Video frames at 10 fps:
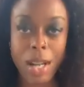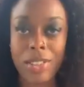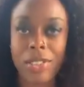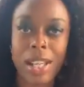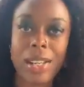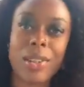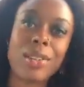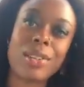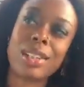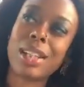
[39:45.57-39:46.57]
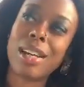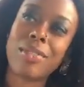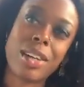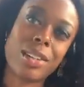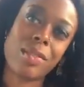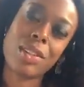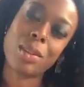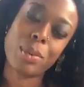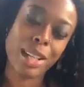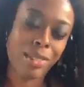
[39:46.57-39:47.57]
Washed Out, Godfather of
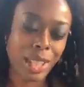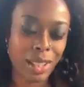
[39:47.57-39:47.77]
Chillwave,